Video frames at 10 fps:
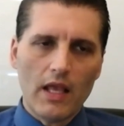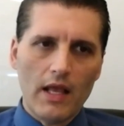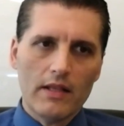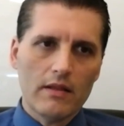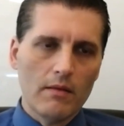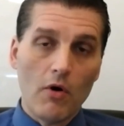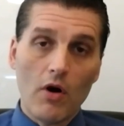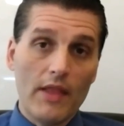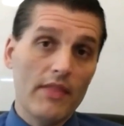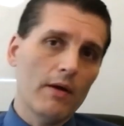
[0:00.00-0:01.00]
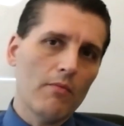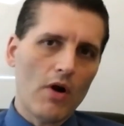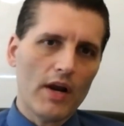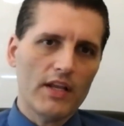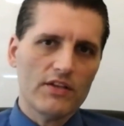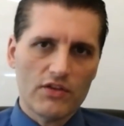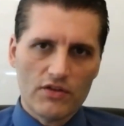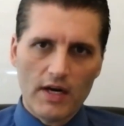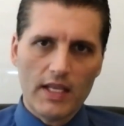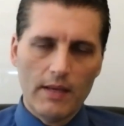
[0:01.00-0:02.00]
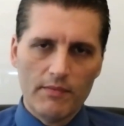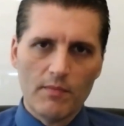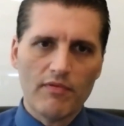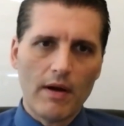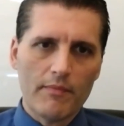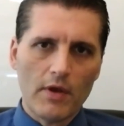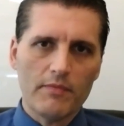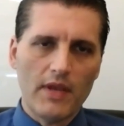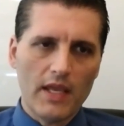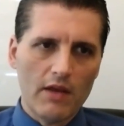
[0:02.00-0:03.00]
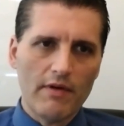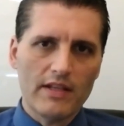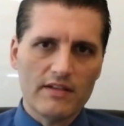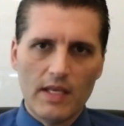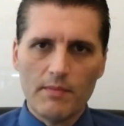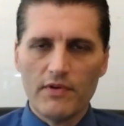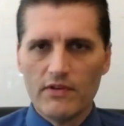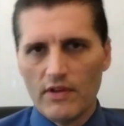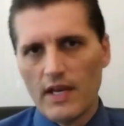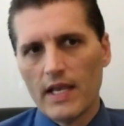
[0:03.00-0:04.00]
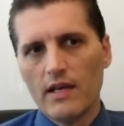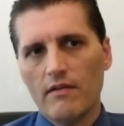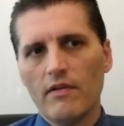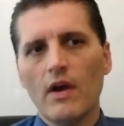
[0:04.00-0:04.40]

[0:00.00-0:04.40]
at, the, at their markets to try to keep them propped up, taking rates deeper into the negative,